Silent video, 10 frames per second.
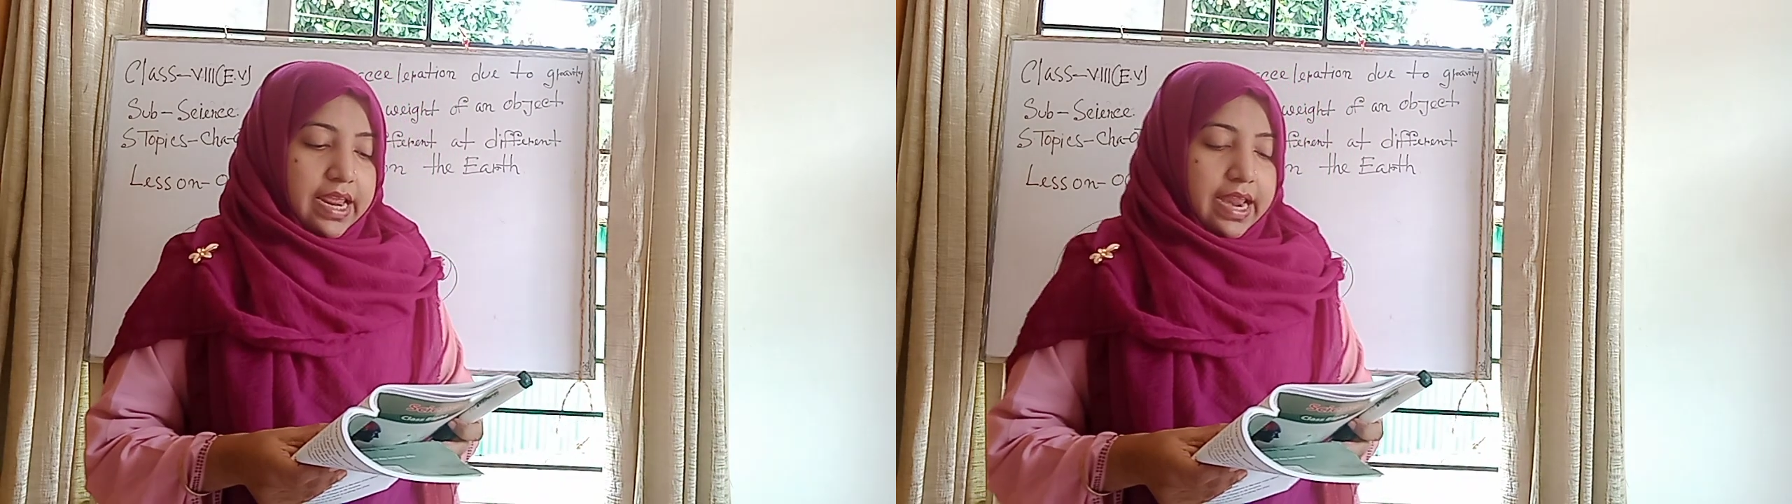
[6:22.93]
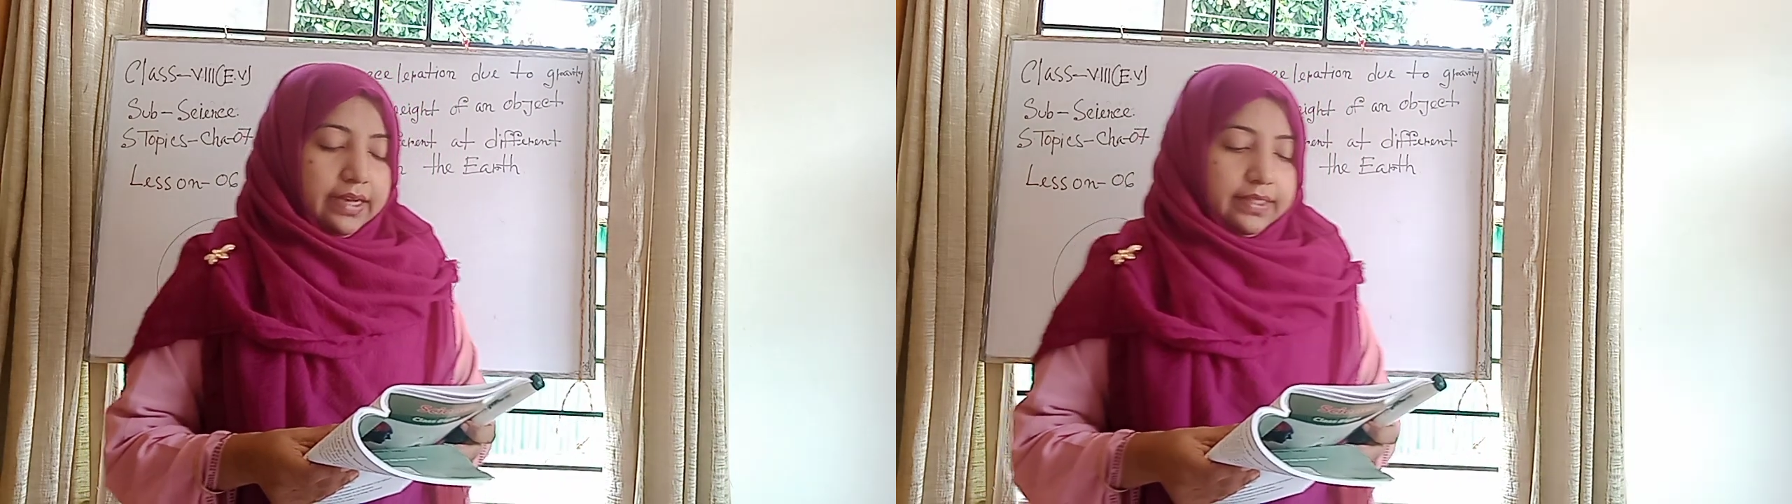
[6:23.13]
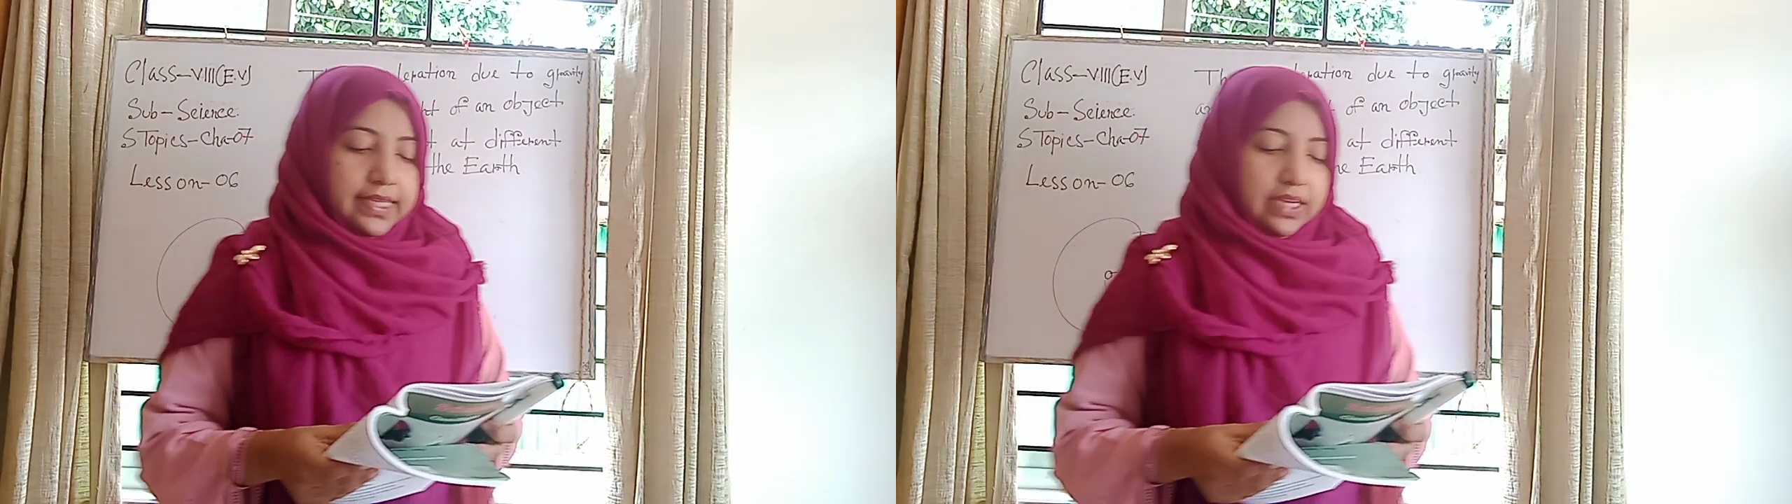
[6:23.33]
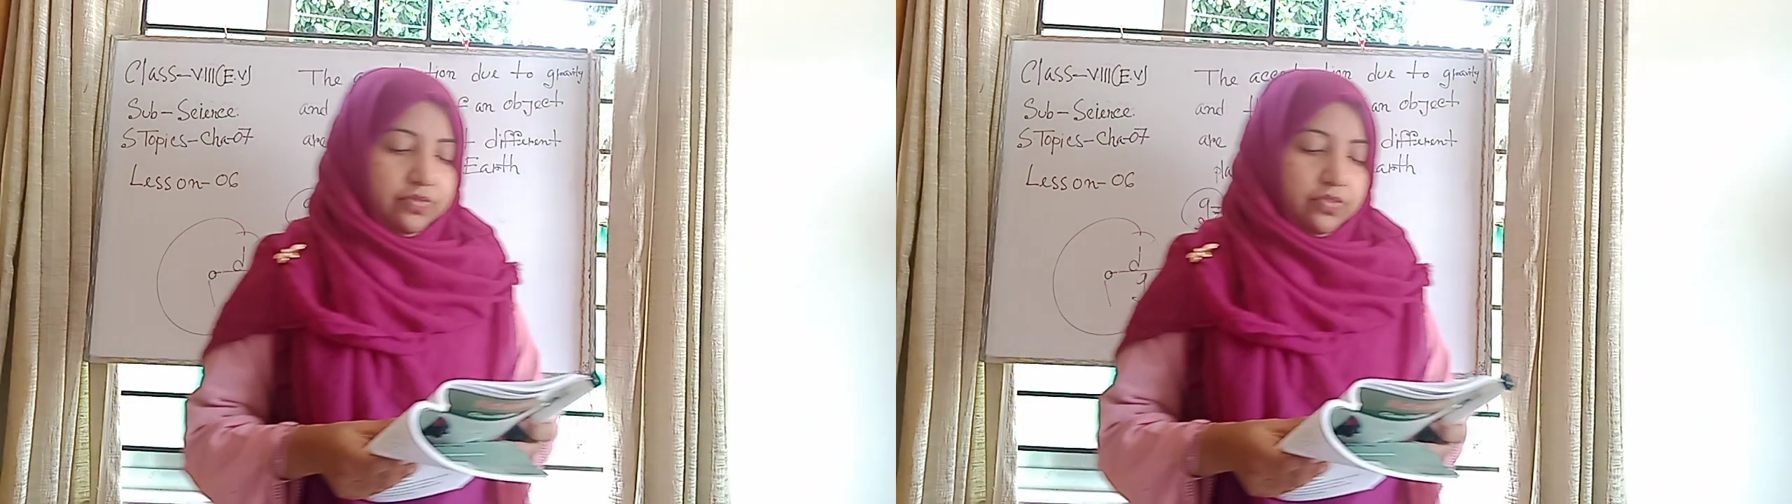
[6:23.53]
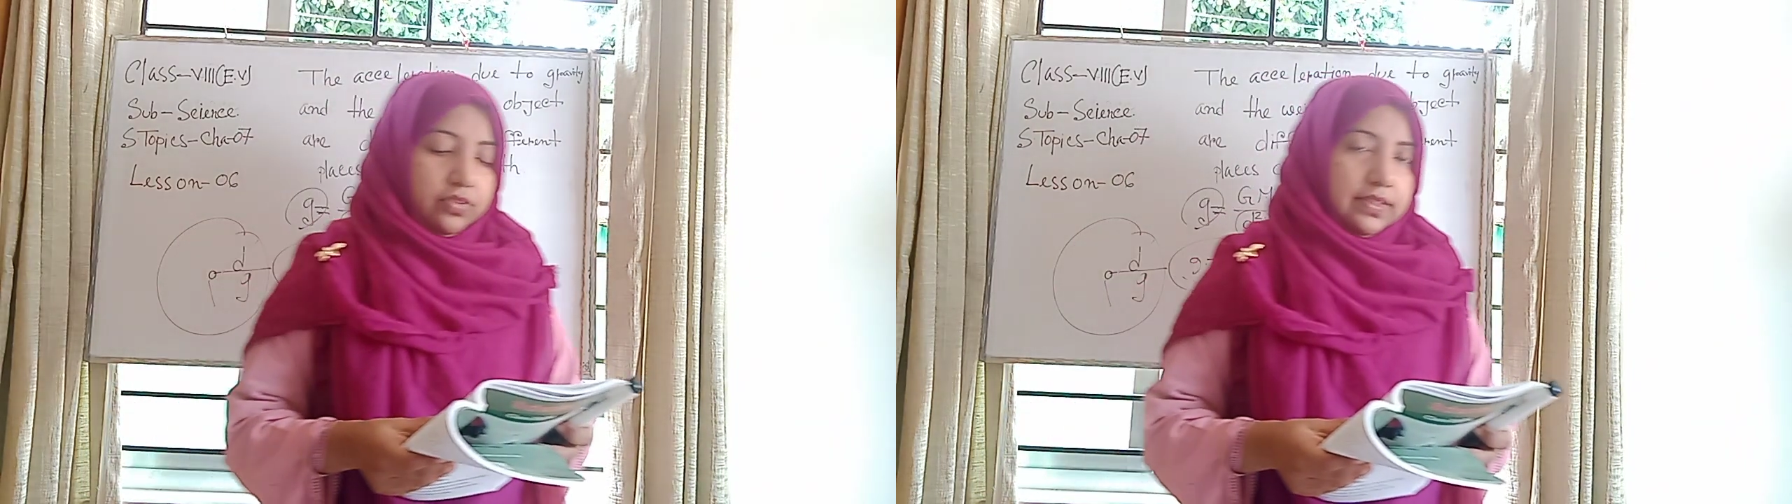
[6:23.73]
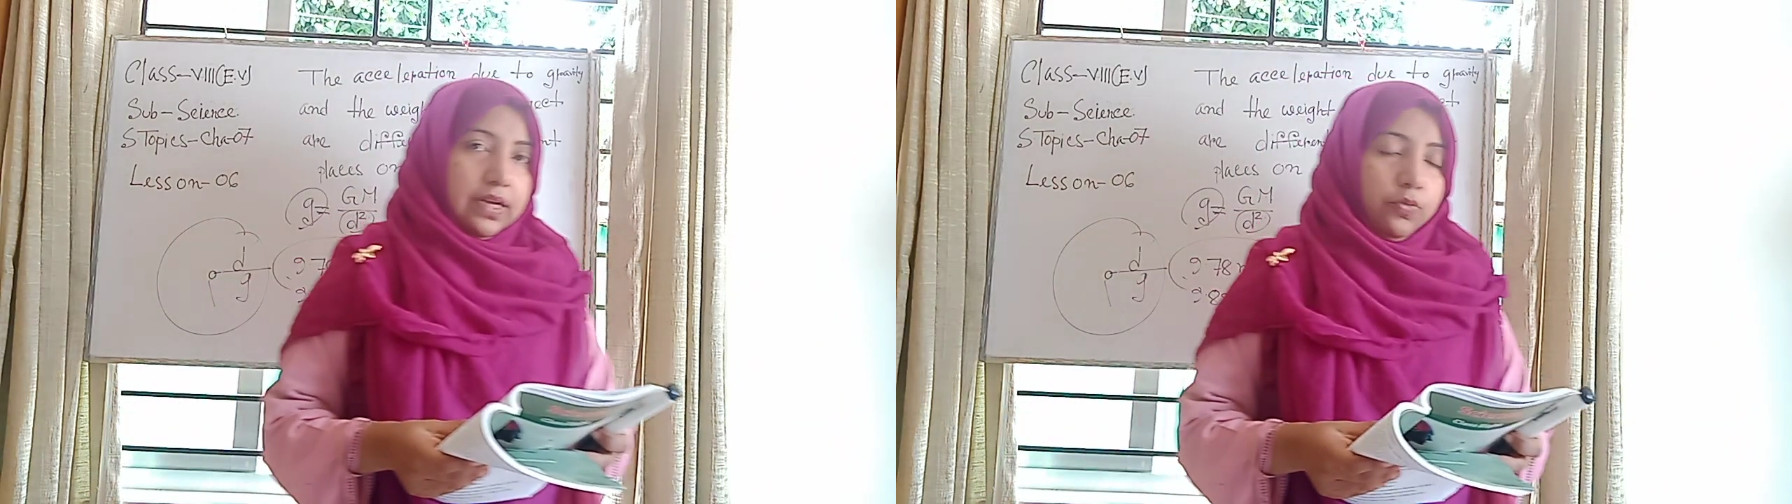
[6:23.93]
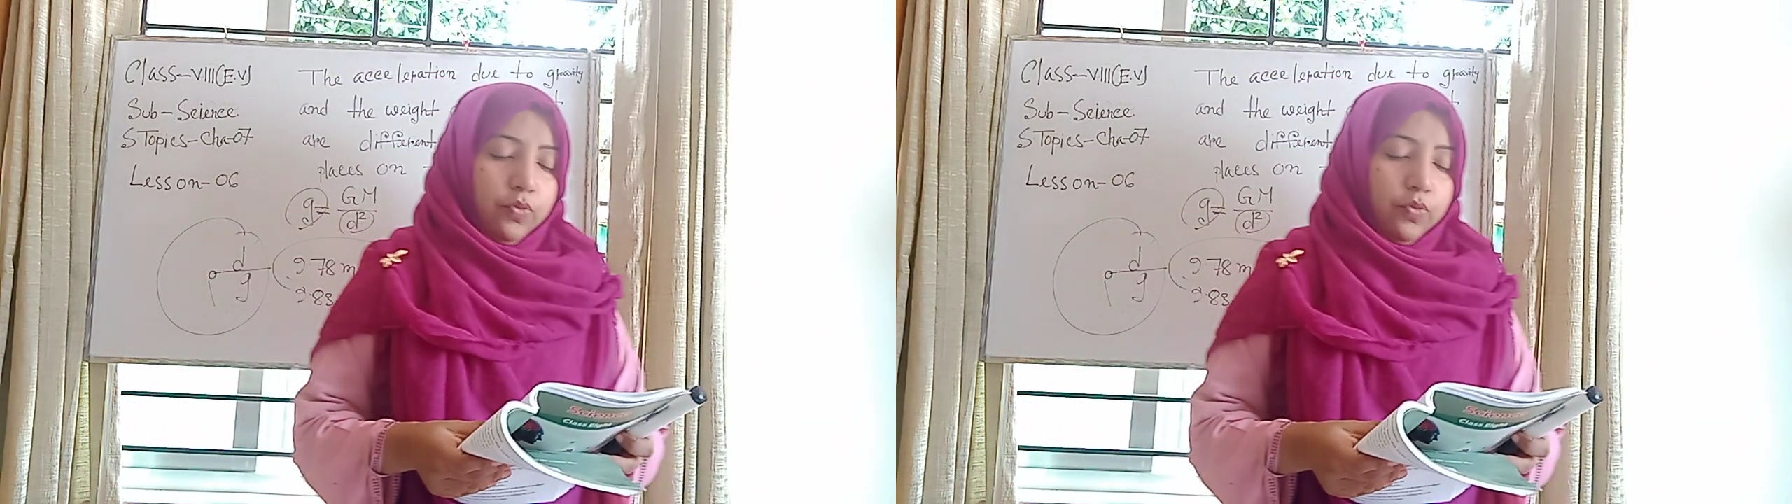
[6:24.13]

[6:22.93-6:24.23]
and therefore the